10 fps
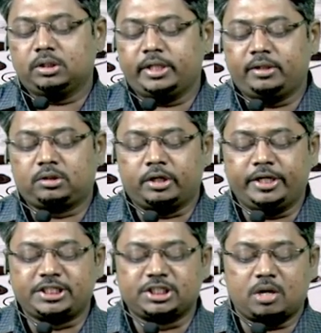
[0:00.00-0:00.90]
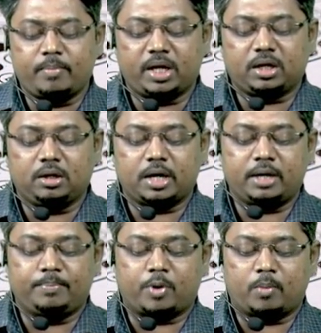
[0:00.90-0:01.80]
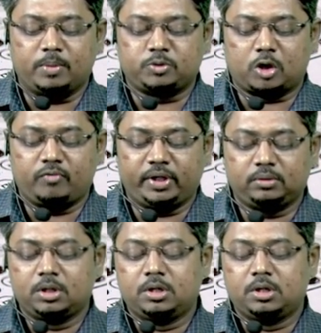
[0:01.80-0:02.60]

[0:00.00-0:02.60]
Then decision making and problem solving.